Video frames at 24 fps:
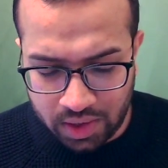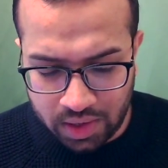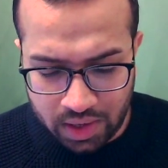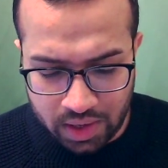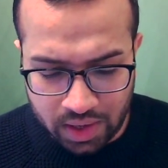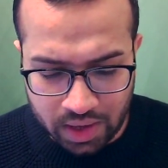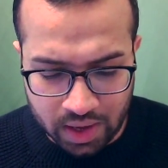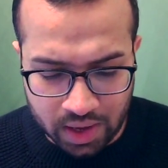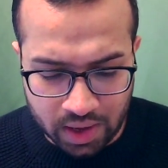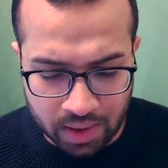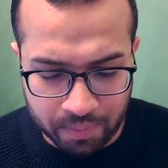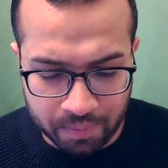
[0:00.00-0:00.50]

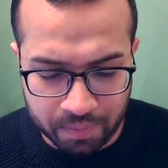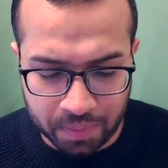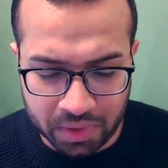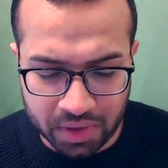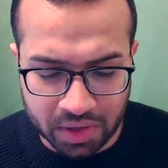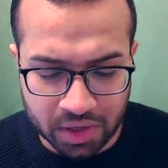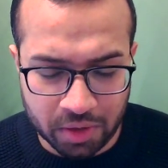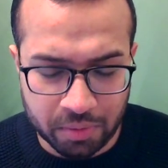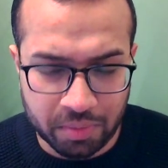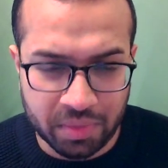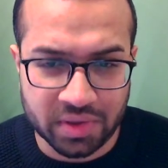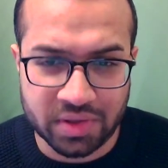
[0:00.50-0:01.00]
It
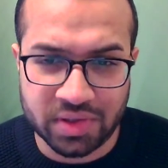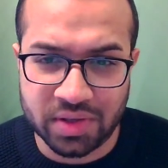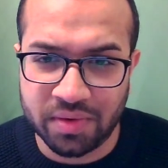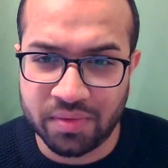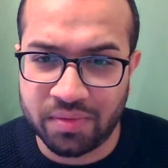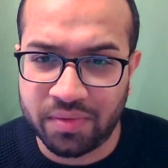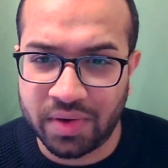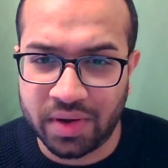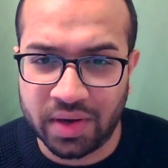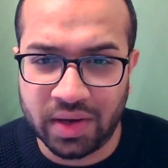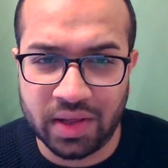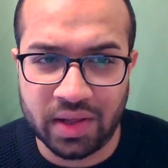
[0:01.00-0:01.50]
could be
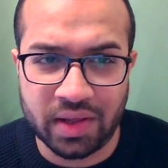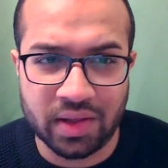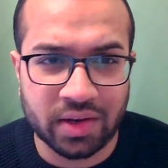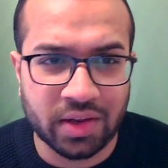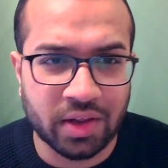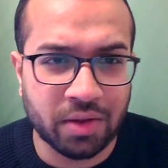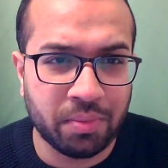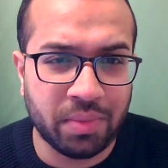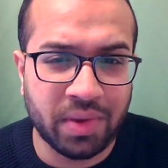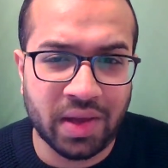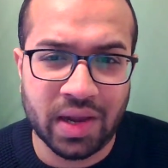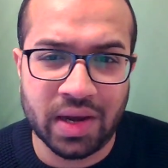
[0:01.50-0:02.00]
Symfony, it
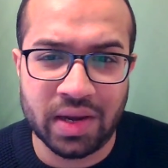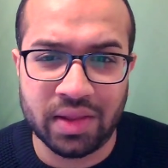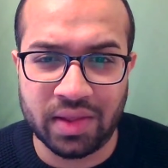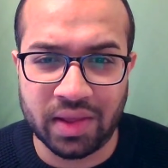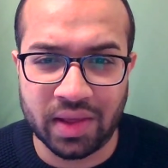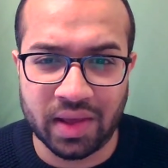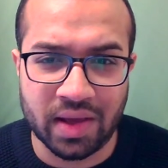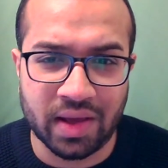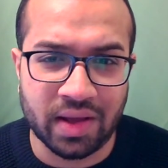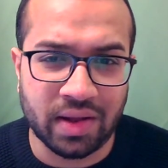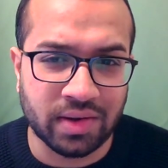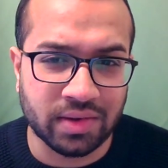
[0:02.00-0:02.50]
could be
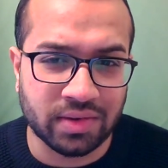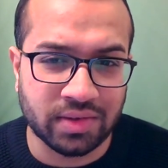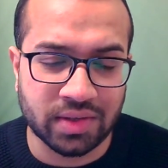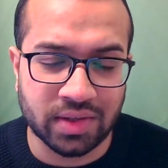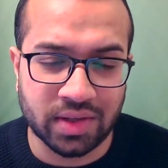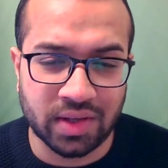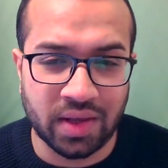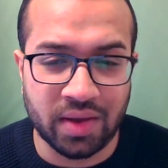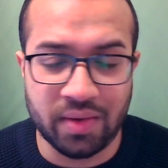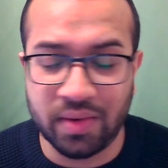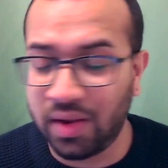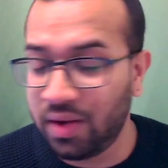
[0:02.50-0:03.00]
anything else.
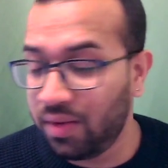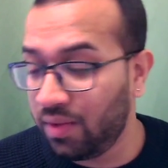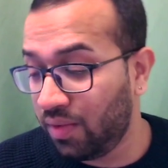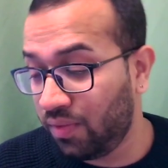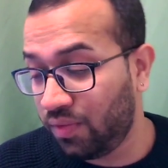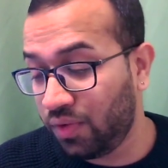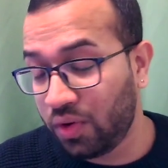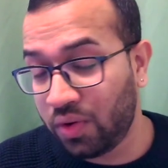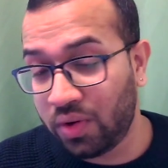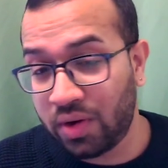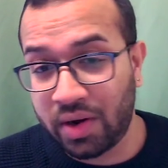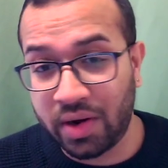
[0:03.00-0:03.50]
Even if
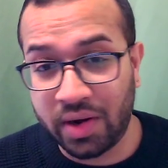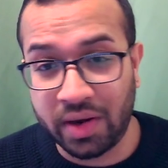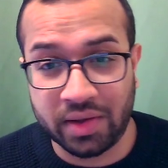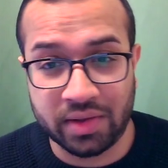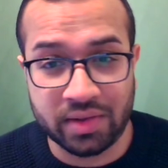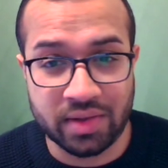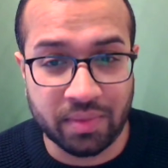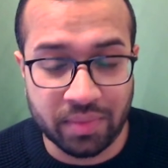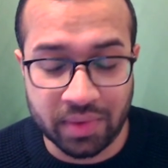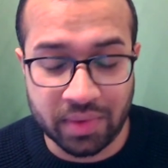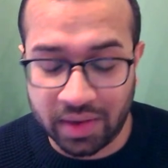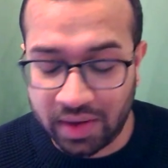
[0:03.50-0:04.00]
you're learning
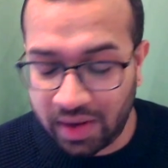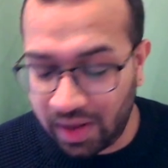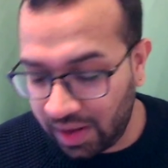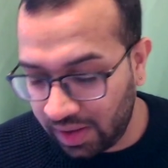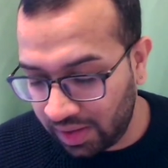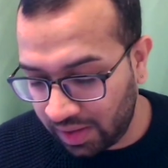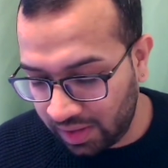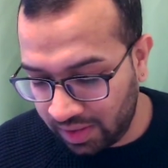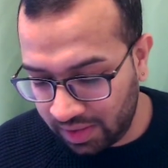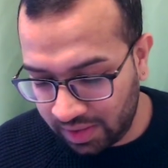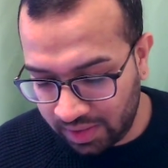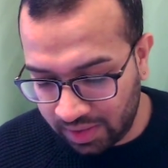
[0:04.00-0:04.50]
something
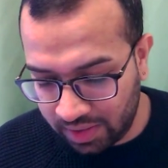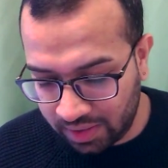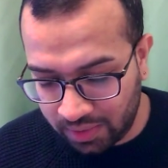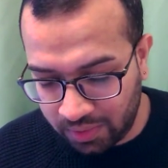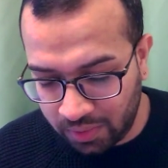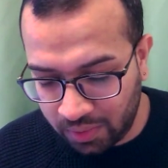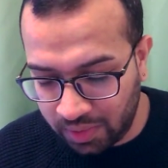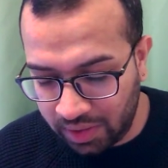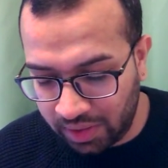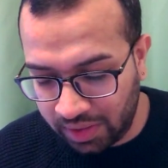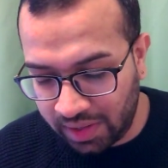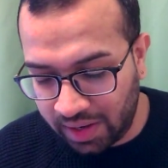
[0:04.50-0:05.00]
like
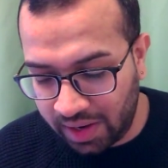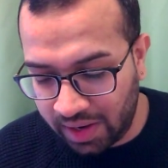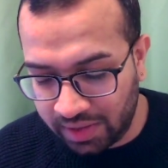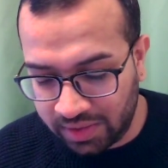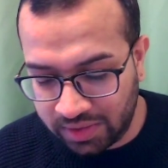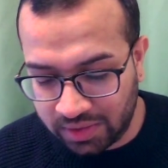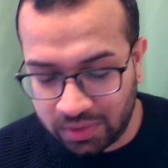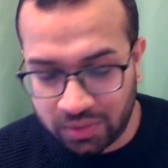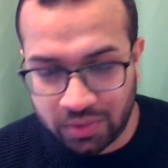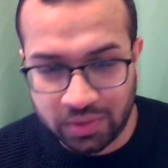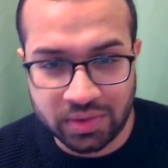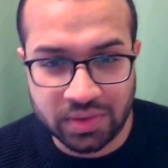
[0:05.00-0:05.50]
Coding Night
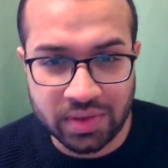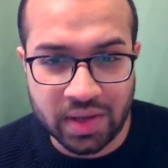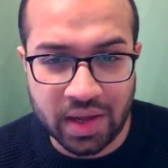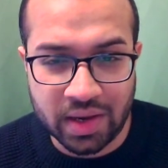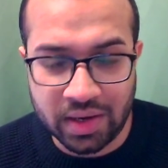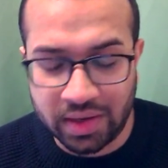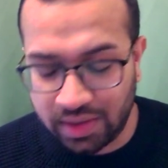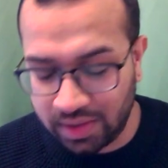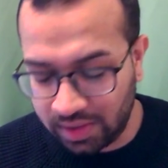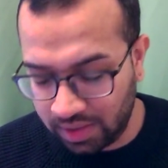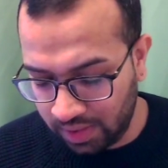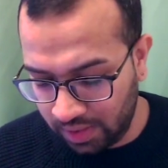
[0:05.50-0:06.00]
or
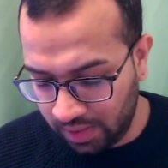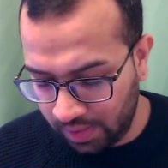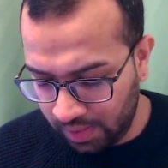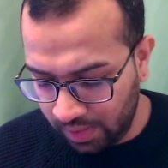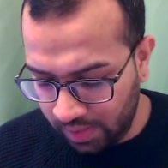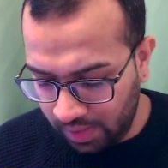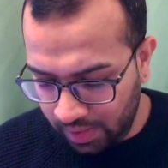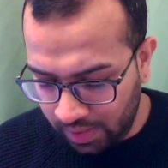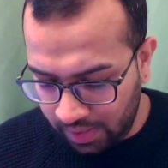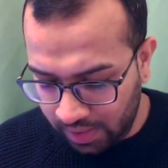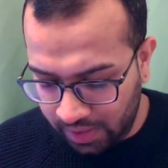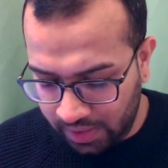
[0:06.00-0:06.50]
Zend
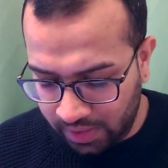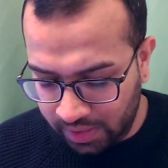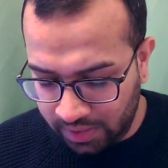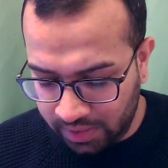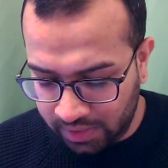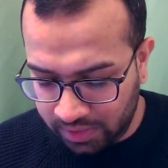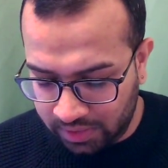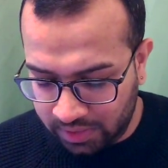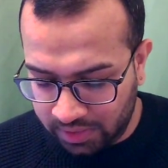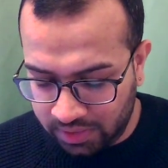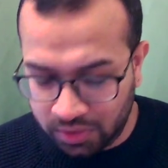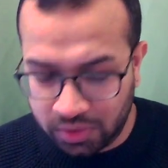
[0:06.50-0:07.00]
in
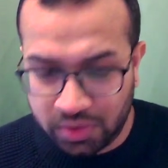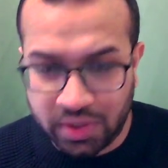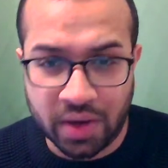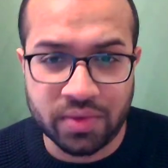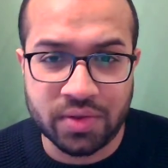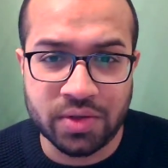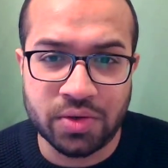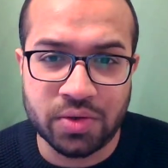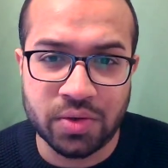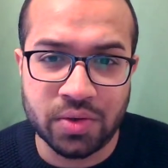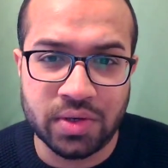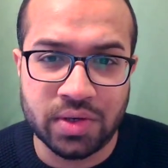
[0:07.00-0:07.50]

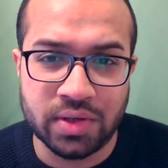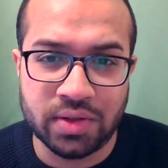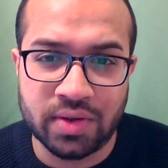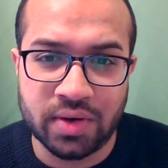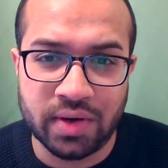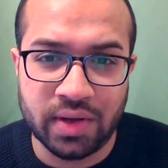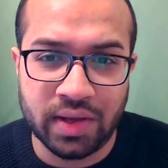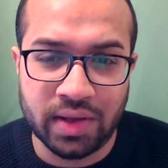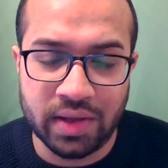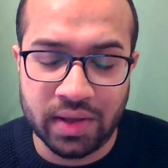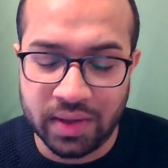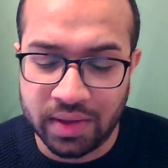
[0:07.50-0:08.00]

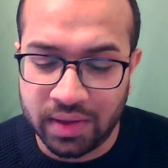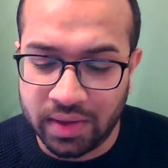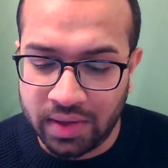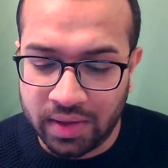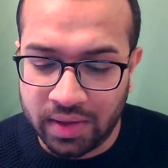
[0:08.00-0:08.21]
2023,